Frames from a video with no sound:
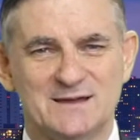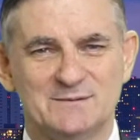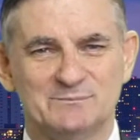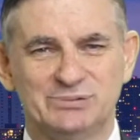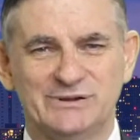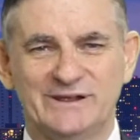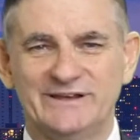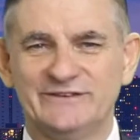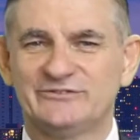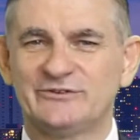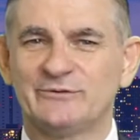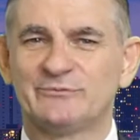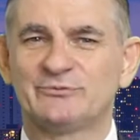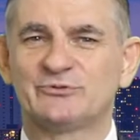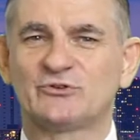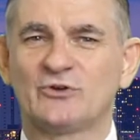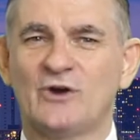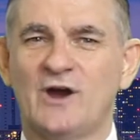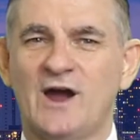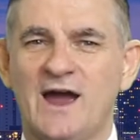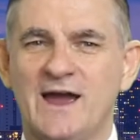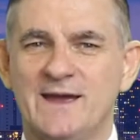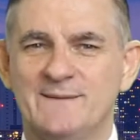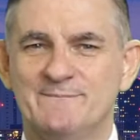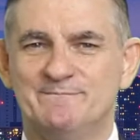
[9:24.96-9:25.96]
Please
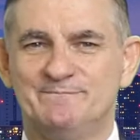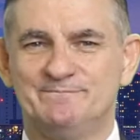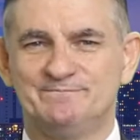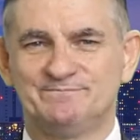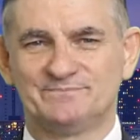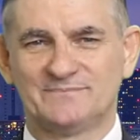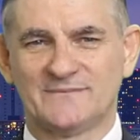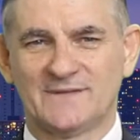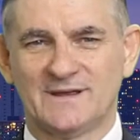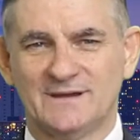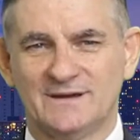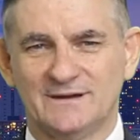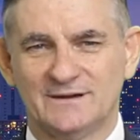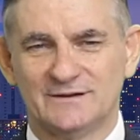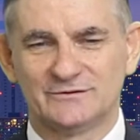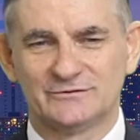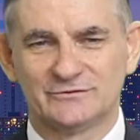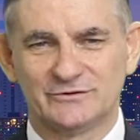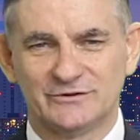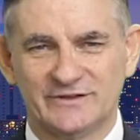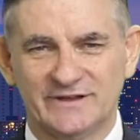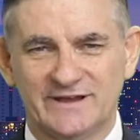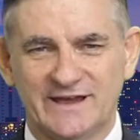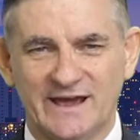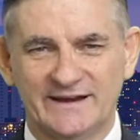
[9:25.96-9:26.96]
subscribe
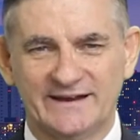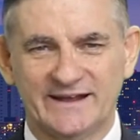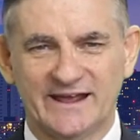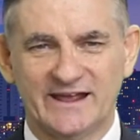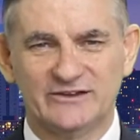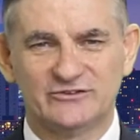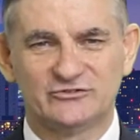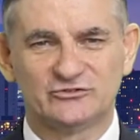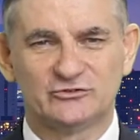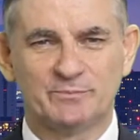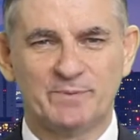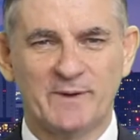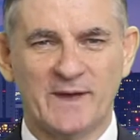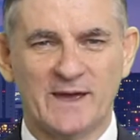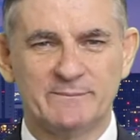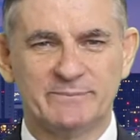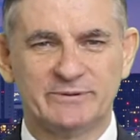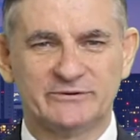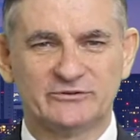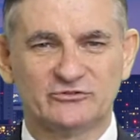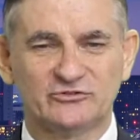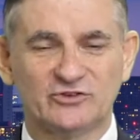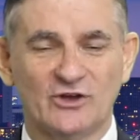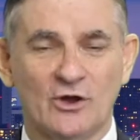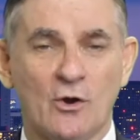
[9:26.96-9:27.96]
to the Cutting Edge Japan
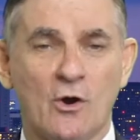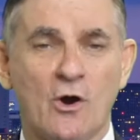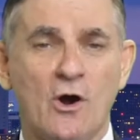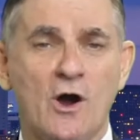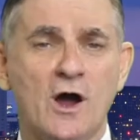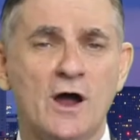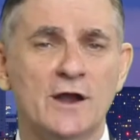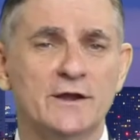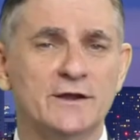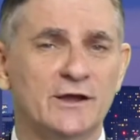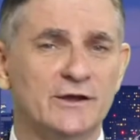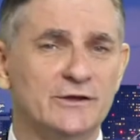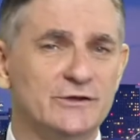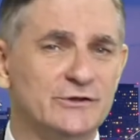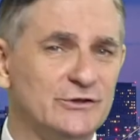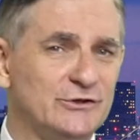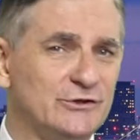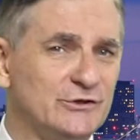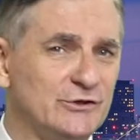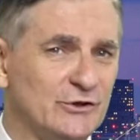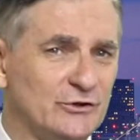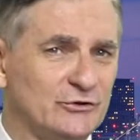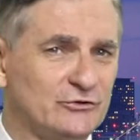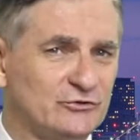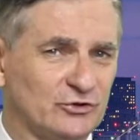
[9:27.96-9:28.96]
Business Show on
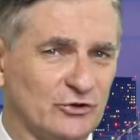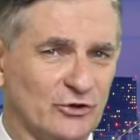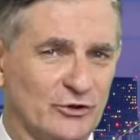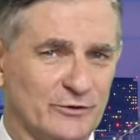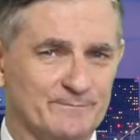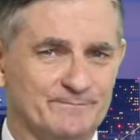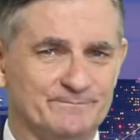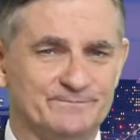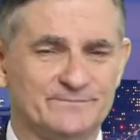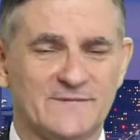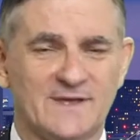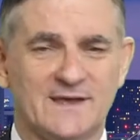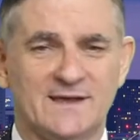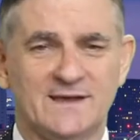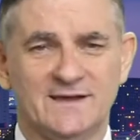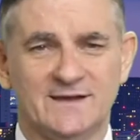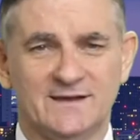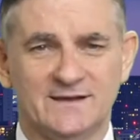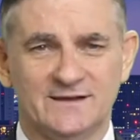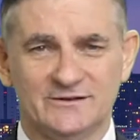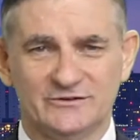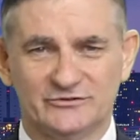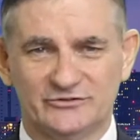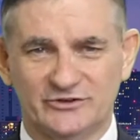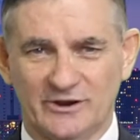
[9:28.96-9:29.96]
YouTube.
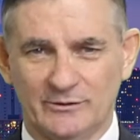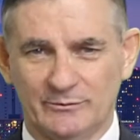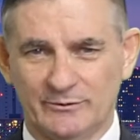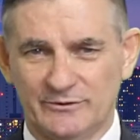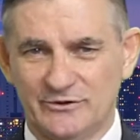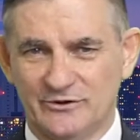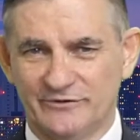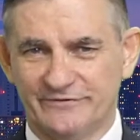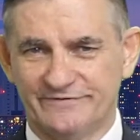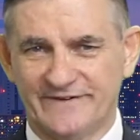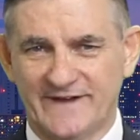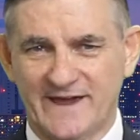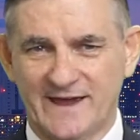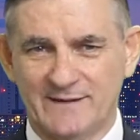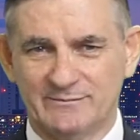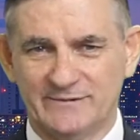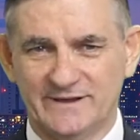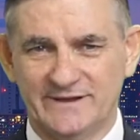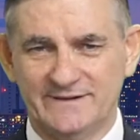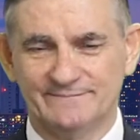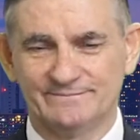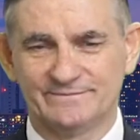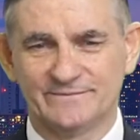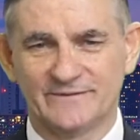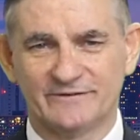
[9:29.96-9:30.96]
Share it with your
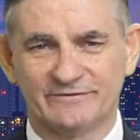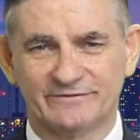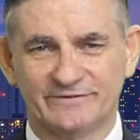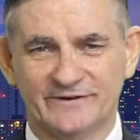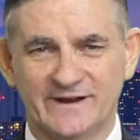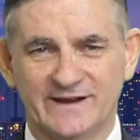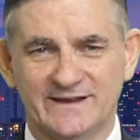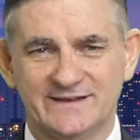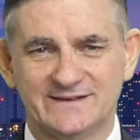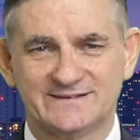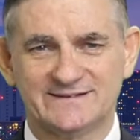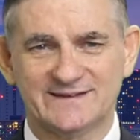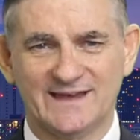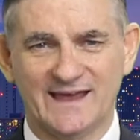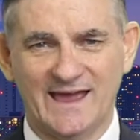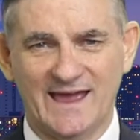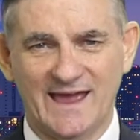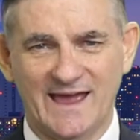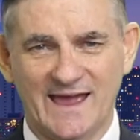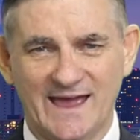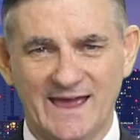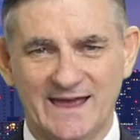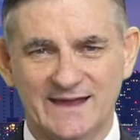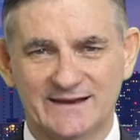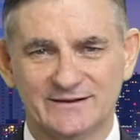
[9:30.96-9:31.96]
family, friends,
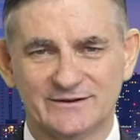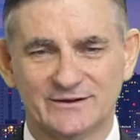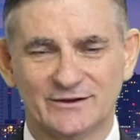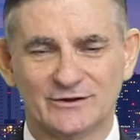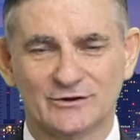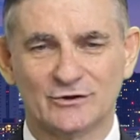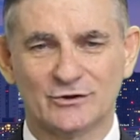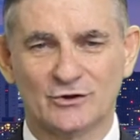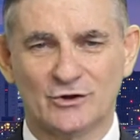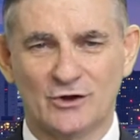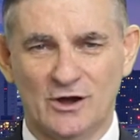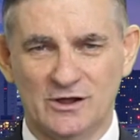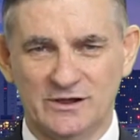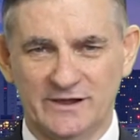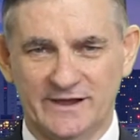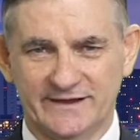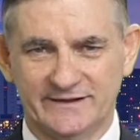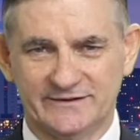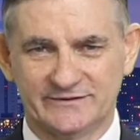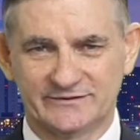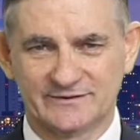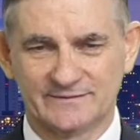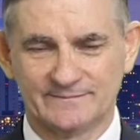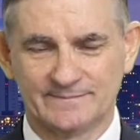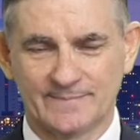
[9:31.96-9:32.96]
and
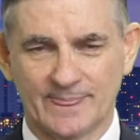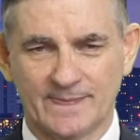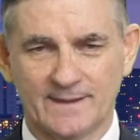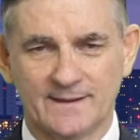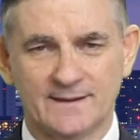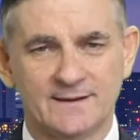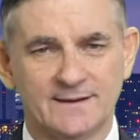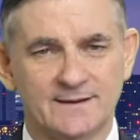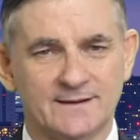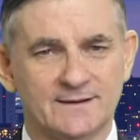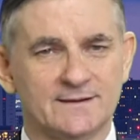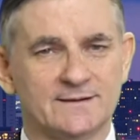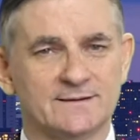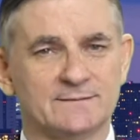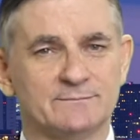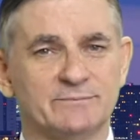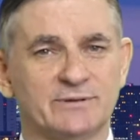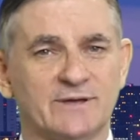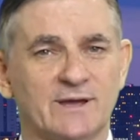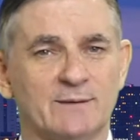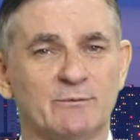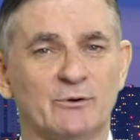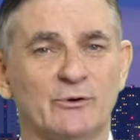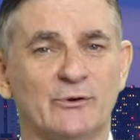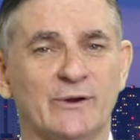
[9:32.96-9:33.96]
colleagues.
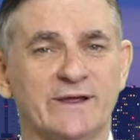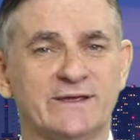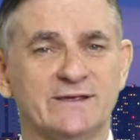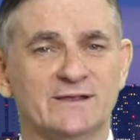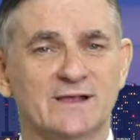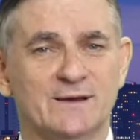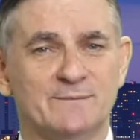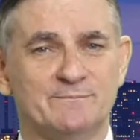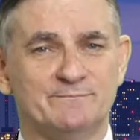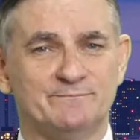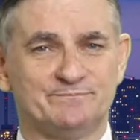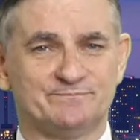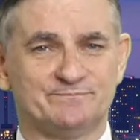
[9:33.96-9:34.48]
Become a regular.